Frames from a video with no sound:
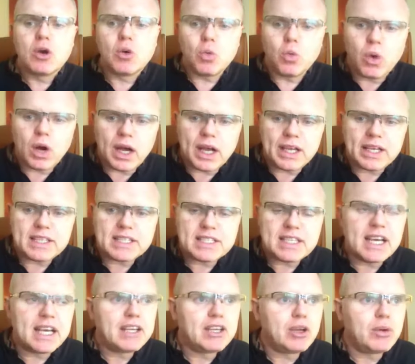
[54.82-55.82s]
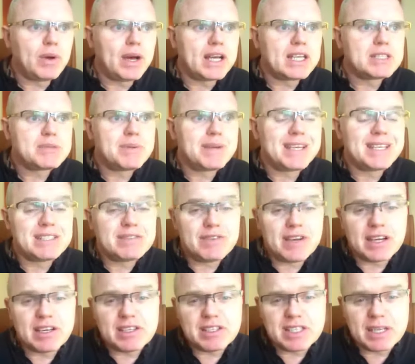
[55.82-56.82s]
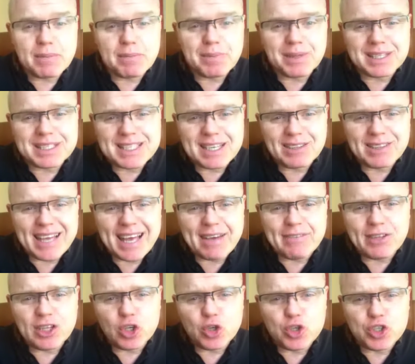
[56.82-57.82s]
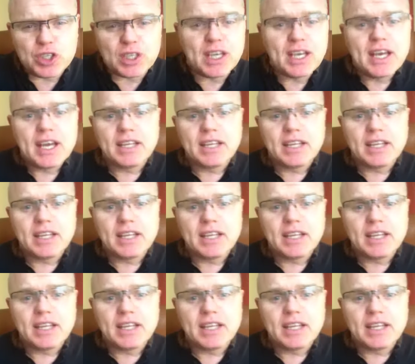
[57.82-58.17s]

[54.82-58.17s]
Why is that, you ask me? It's very simple. It's down to evolution.